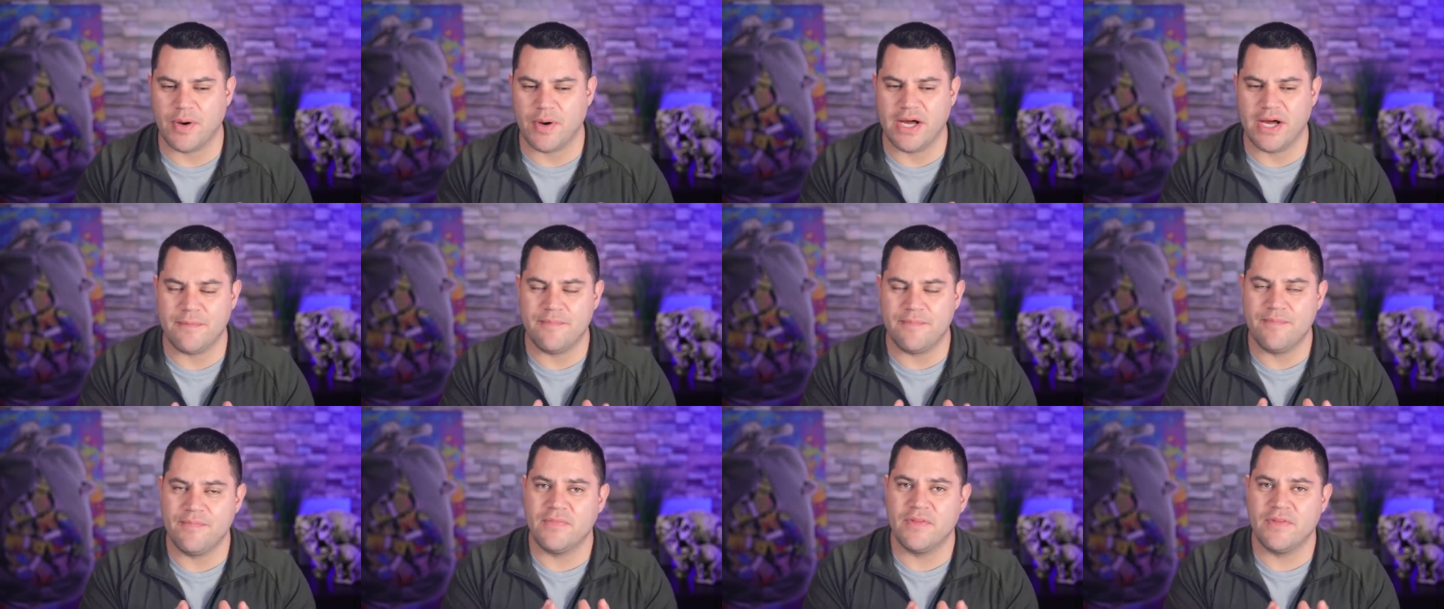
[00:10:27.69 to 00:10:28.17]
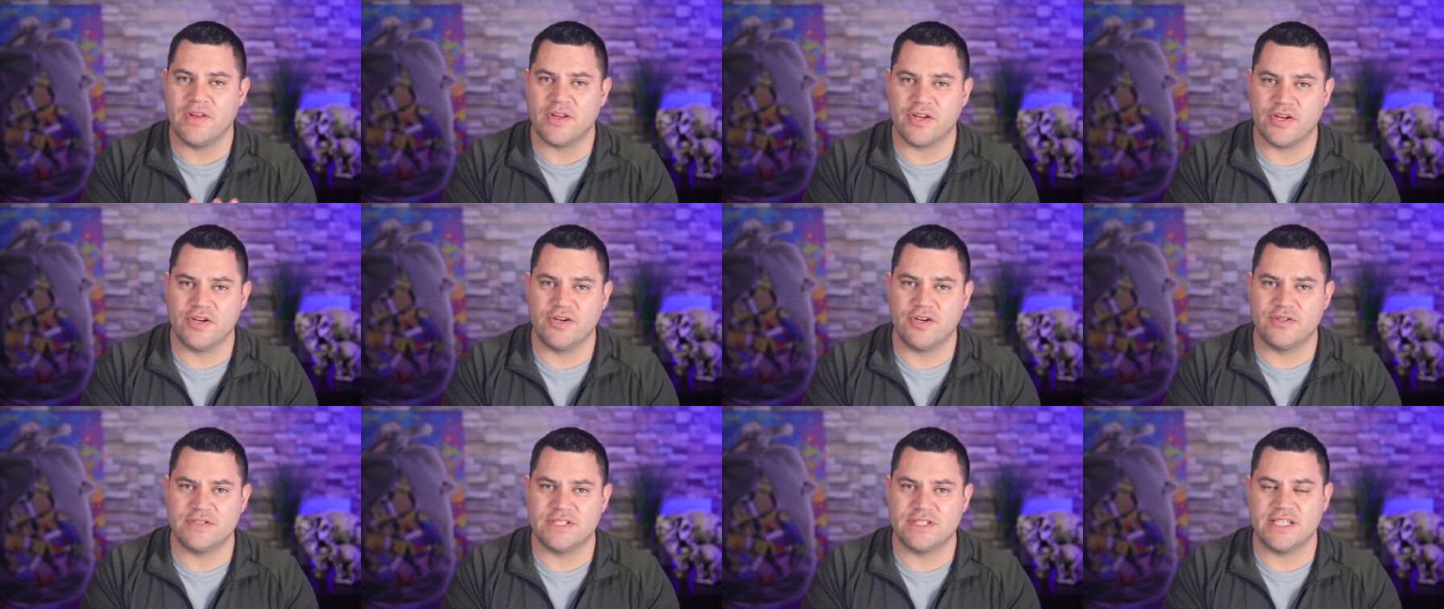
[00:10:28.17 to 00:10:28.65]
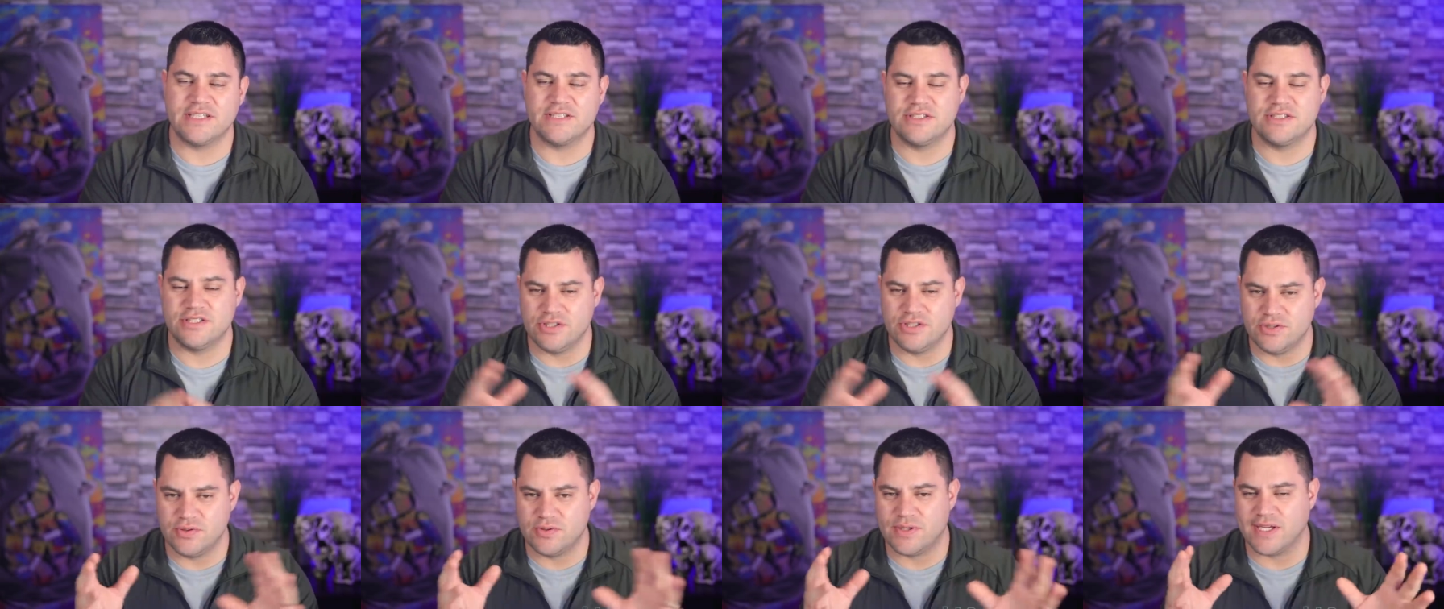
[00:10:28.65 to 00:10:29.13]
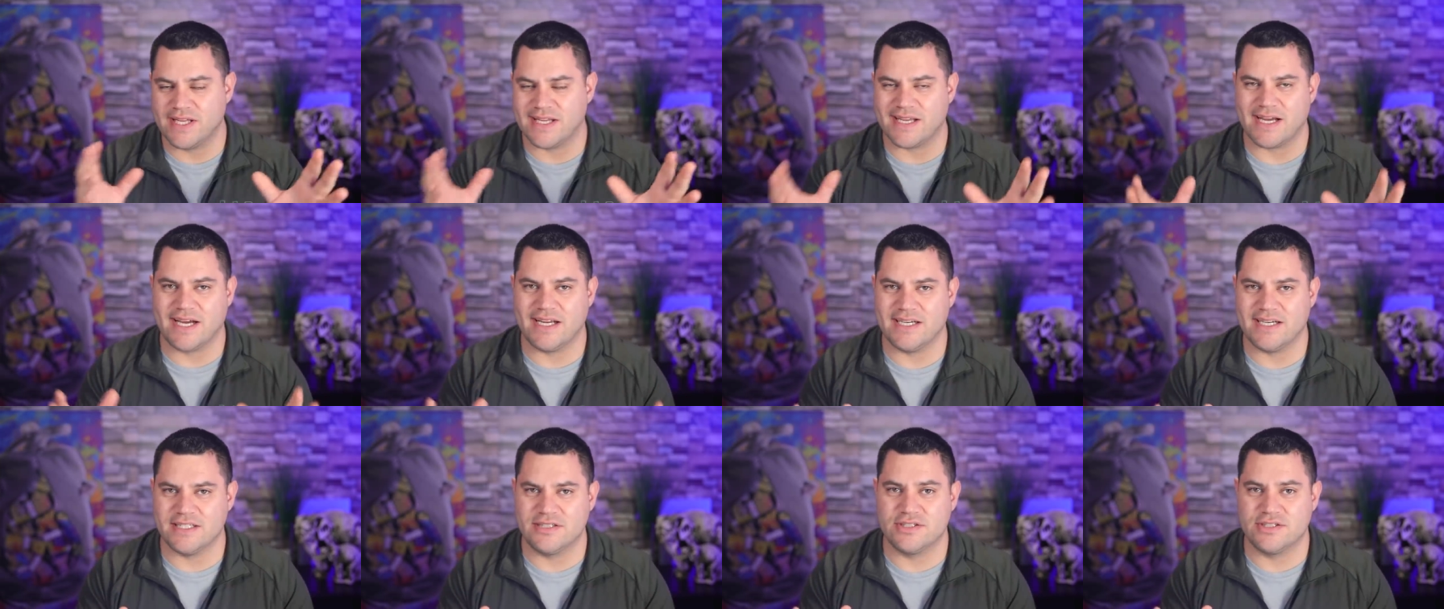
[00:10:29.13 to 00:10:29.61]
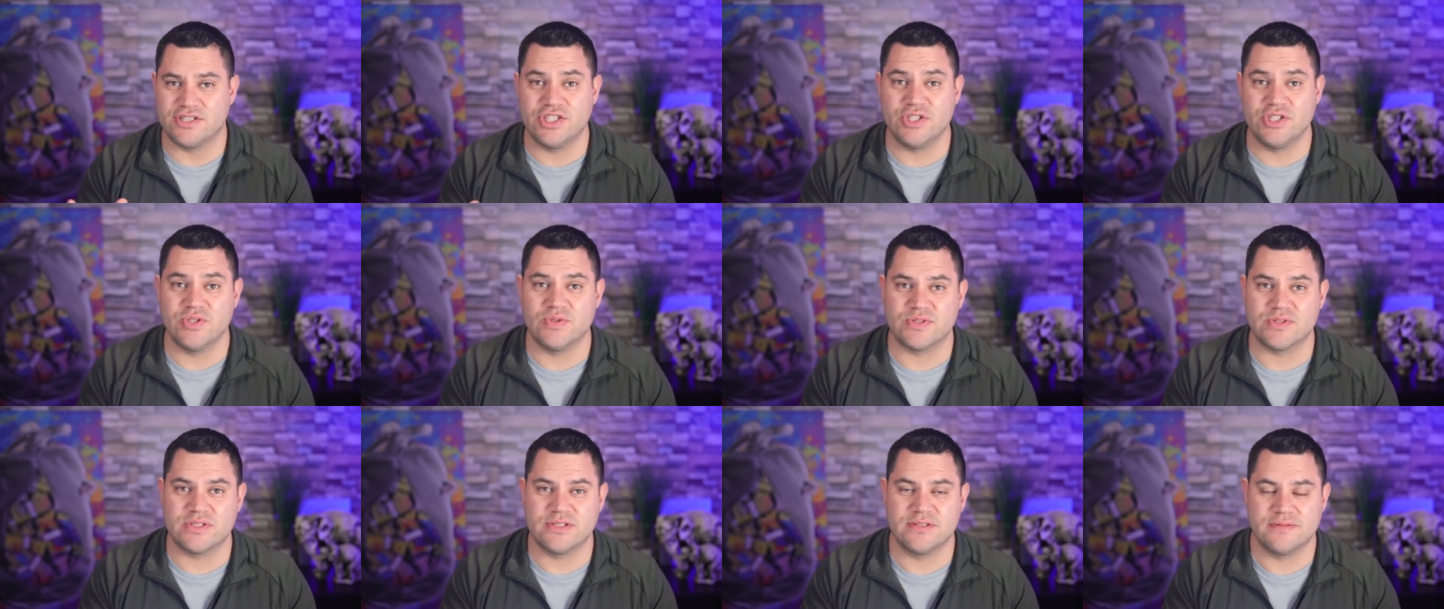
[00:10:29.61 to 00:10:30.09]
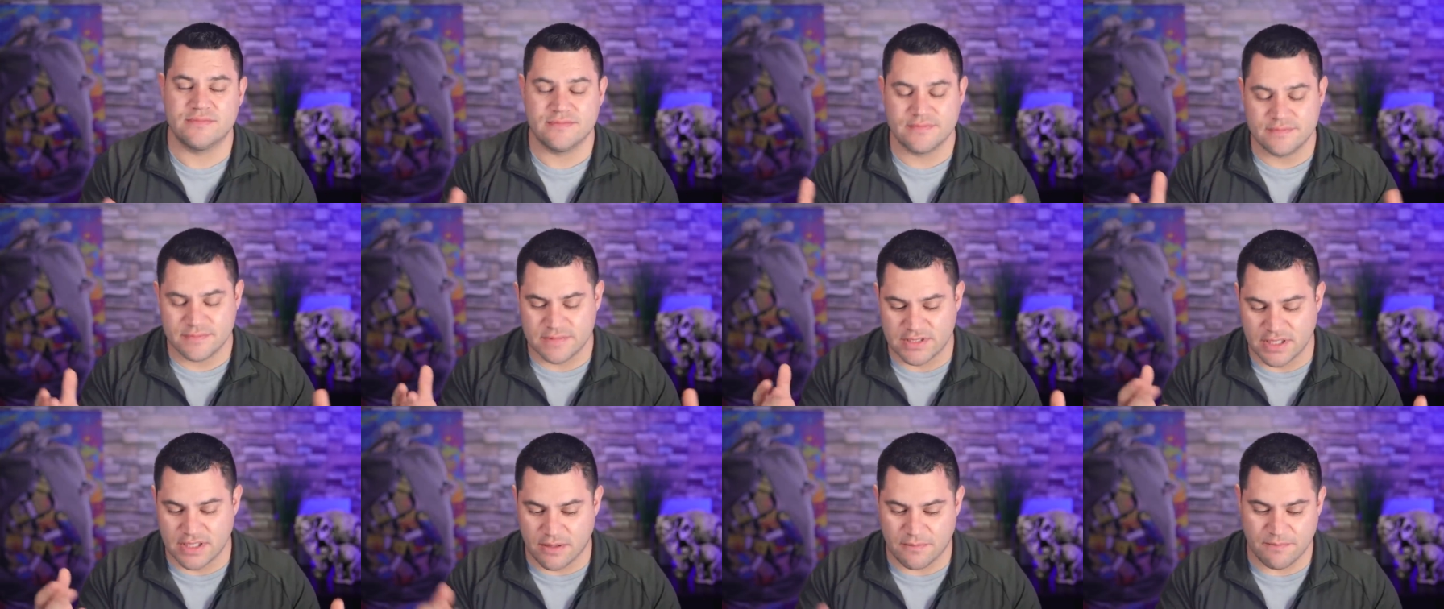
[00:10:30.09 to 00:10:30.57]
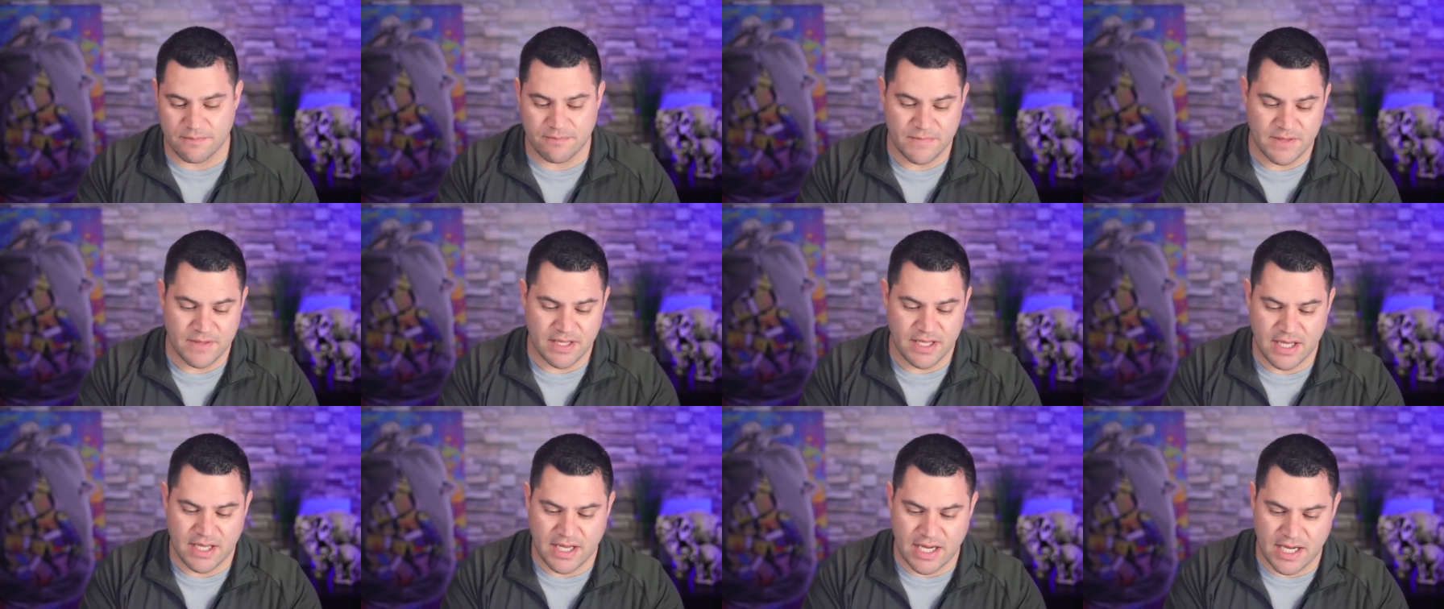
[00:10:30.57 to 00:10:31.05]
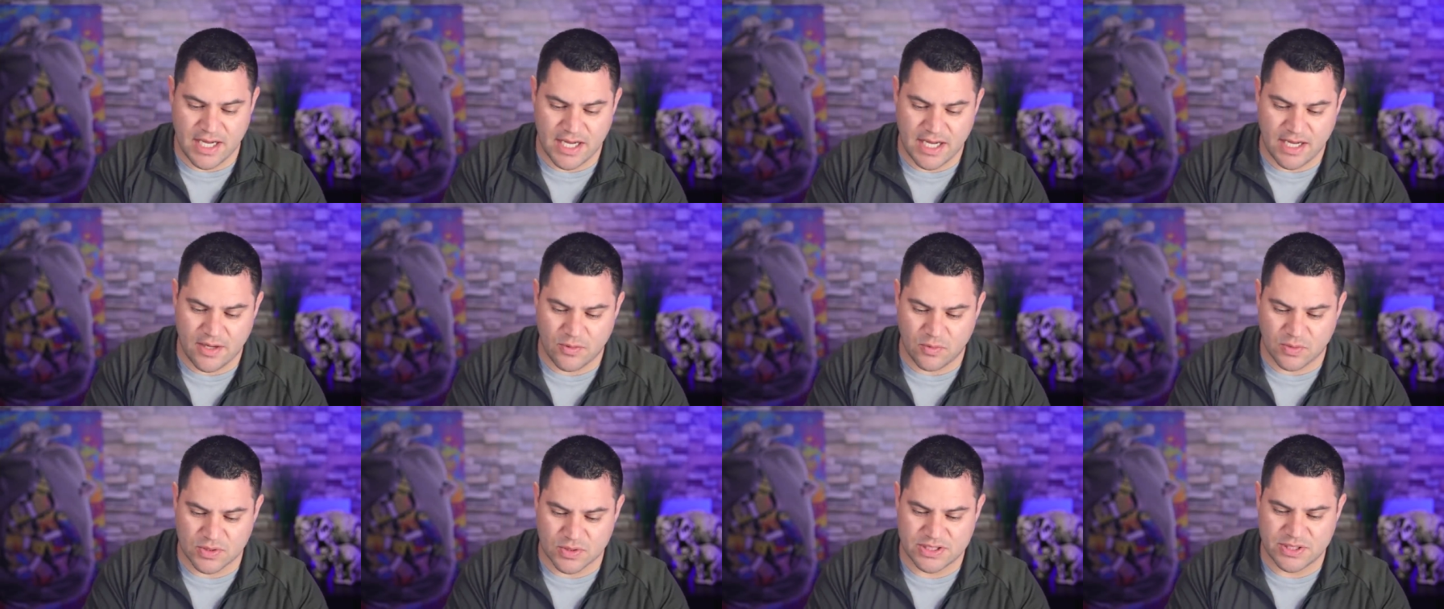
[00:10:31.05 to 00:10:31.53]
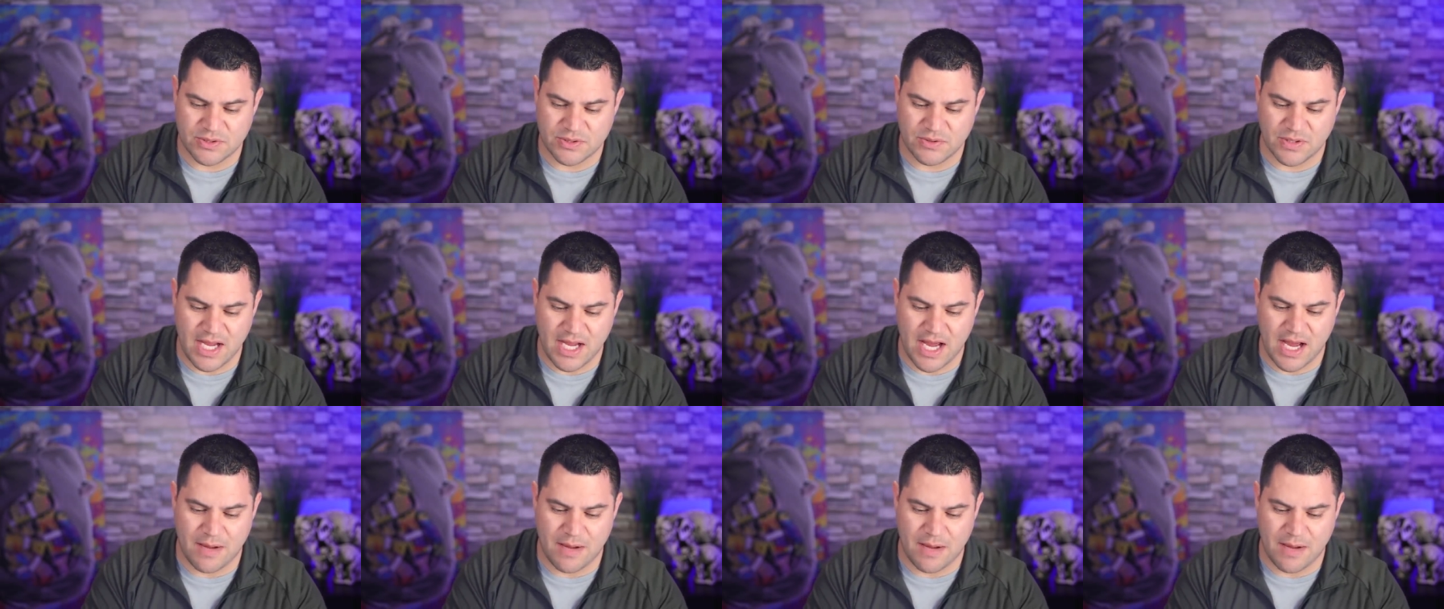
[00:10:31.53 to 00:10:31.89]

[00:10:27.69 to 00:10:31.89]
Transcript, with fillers: but Good news is you can kind of choose. So uh, we'll see what